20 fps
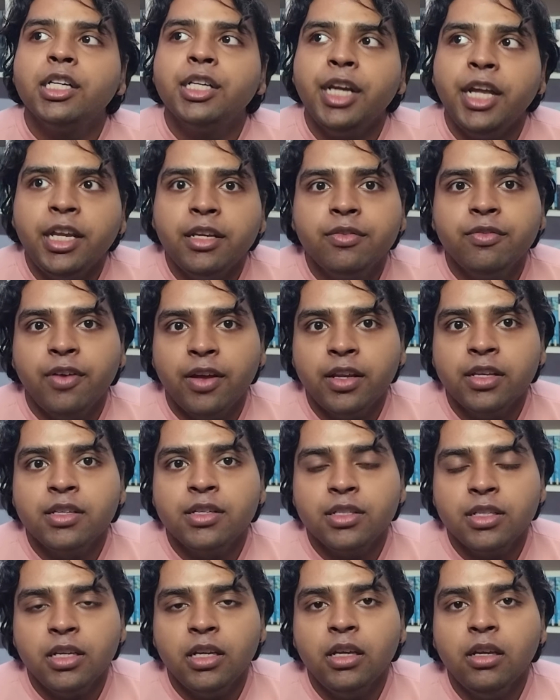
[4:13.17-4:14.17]
great
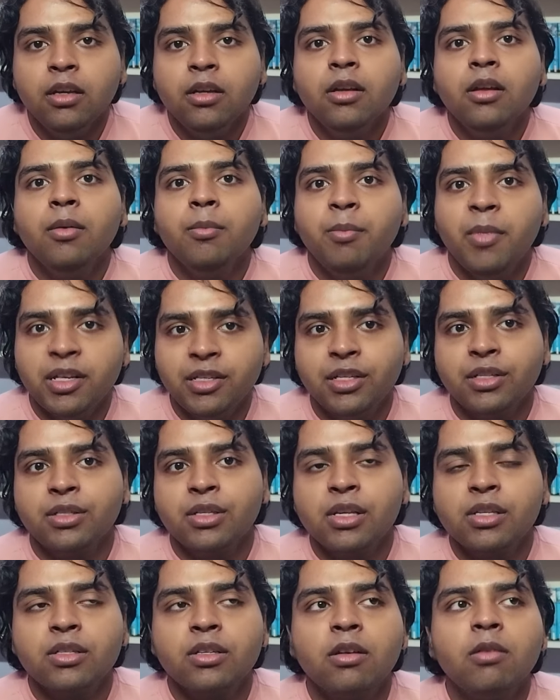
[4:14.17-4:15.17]
fantasy magic
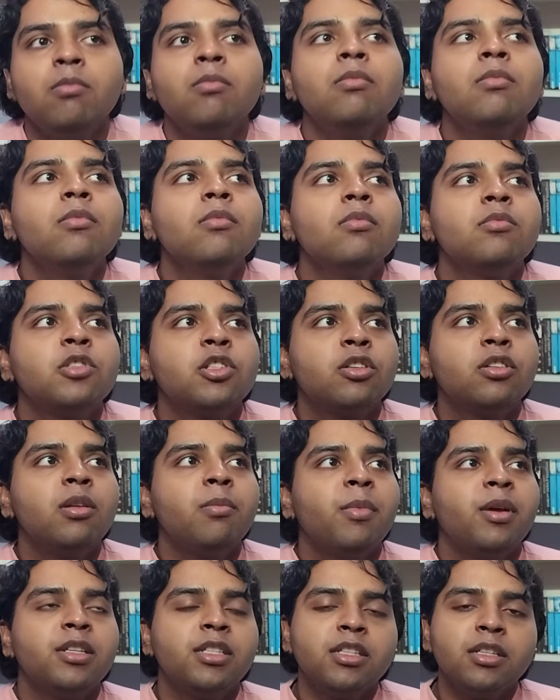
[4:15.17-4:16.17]
system. So the
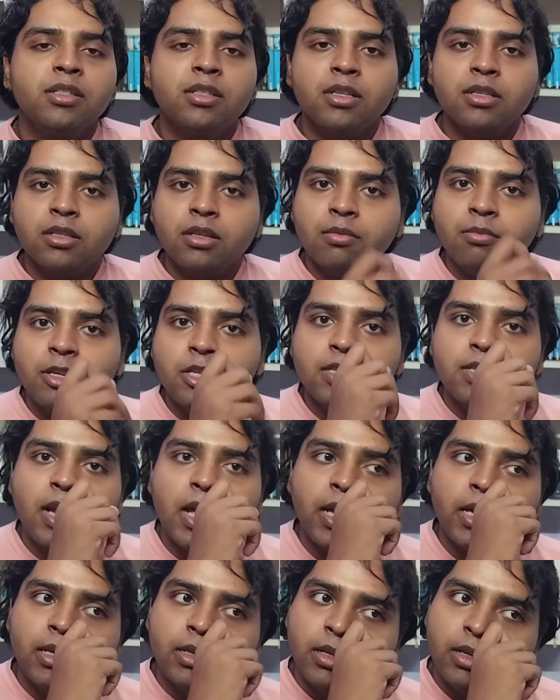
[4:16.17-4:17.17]
magic system is
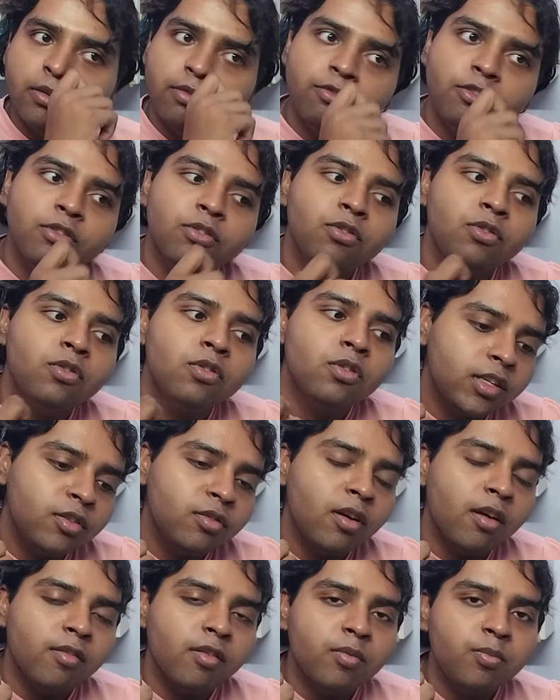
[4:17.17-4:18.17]
like if you
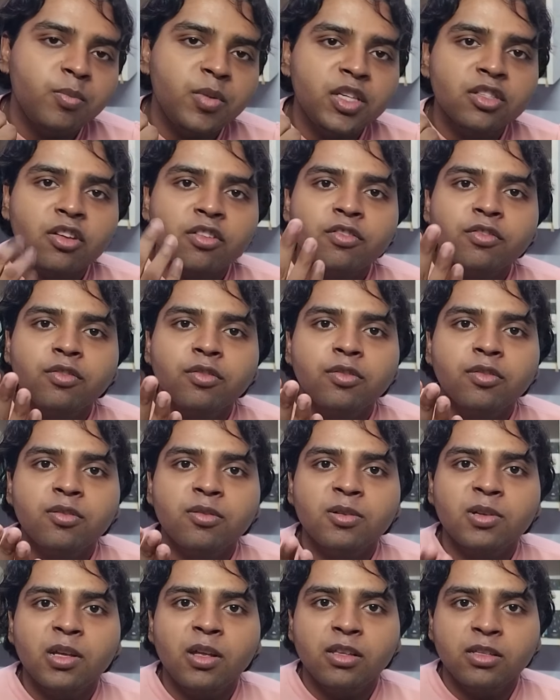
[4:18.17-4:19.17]
have a piece of
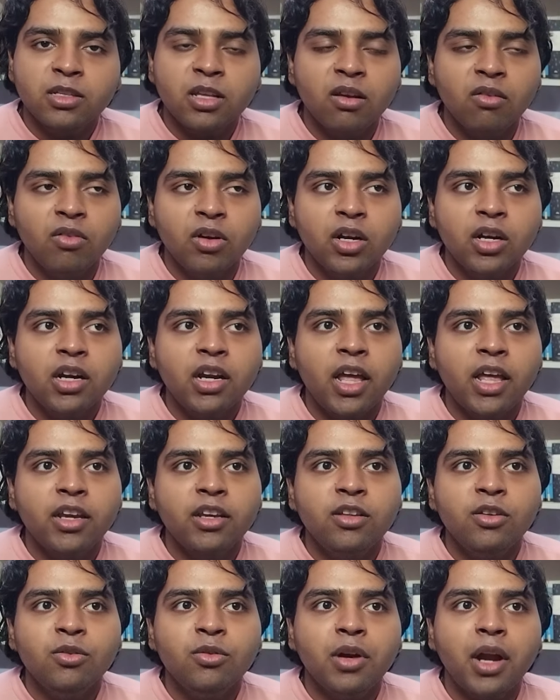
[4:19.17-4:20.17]
silver
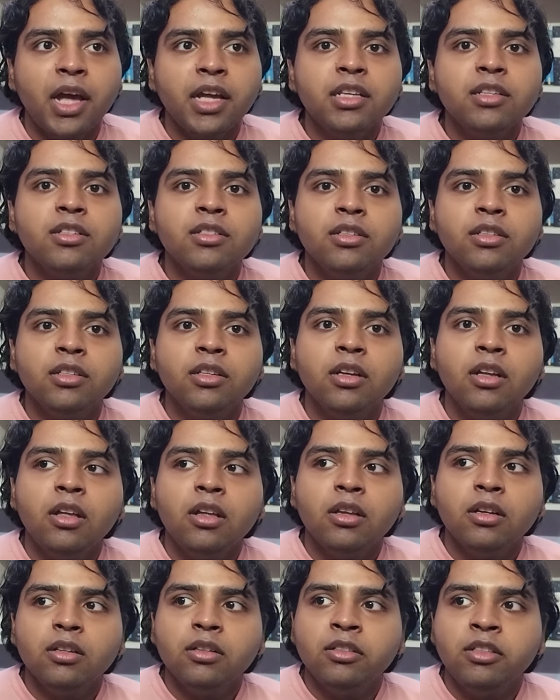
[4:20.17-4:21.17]
and you write
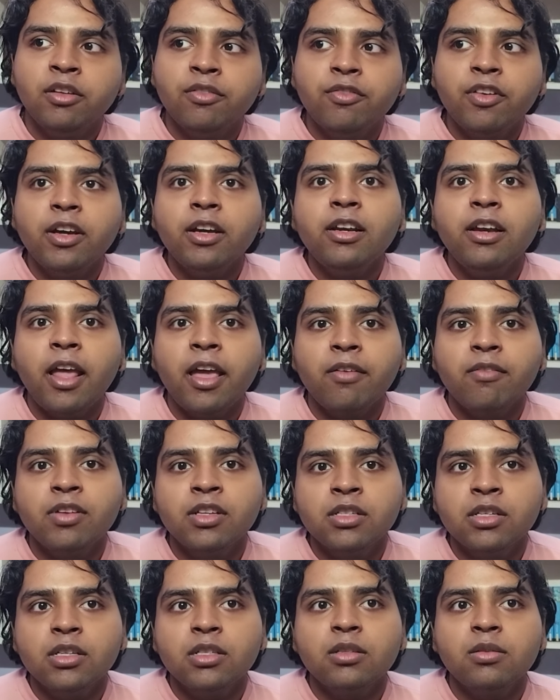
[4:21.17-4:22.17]
different
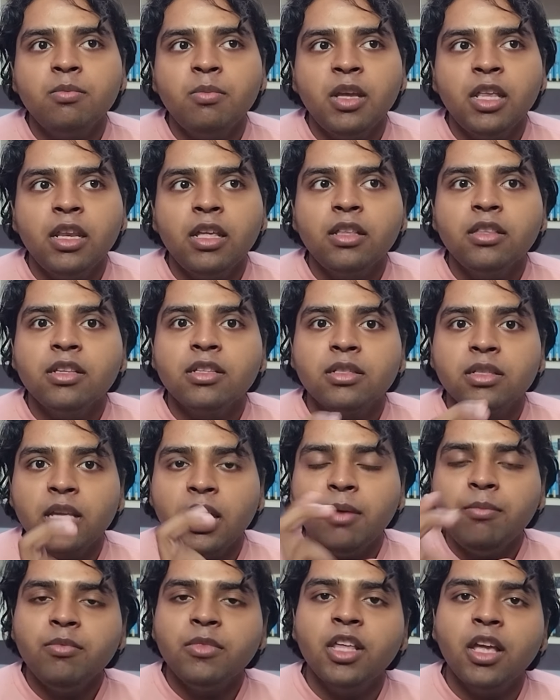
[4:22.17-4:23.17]
languages meaning the
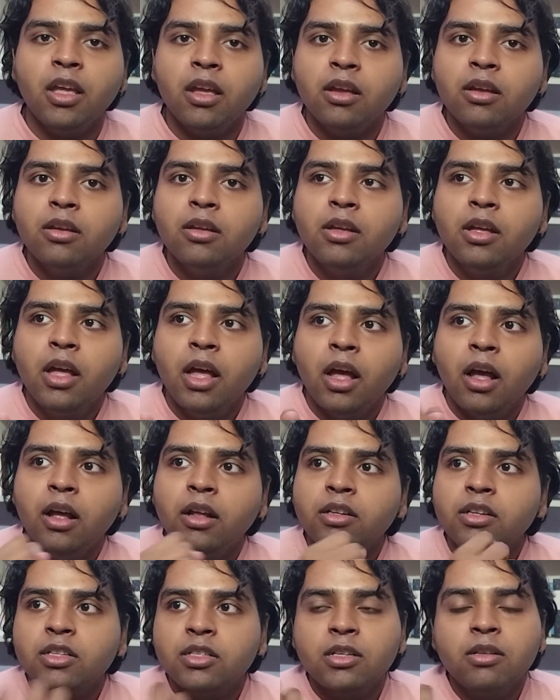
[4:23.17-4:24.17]
same thing,
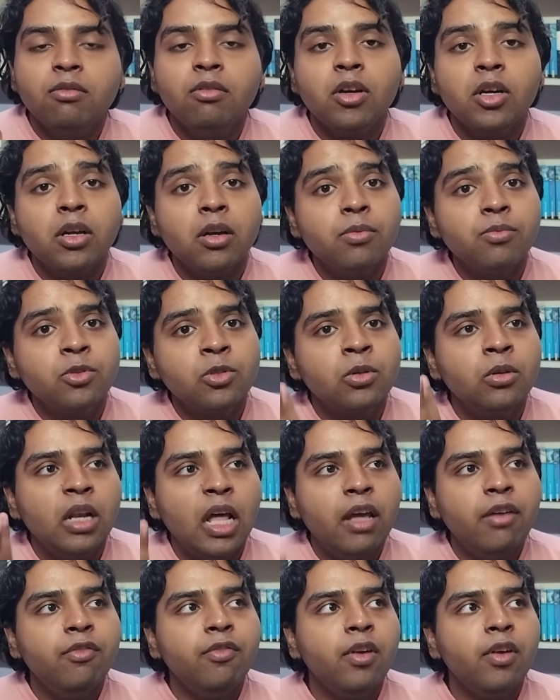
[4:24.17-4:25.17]
the silver comes to life.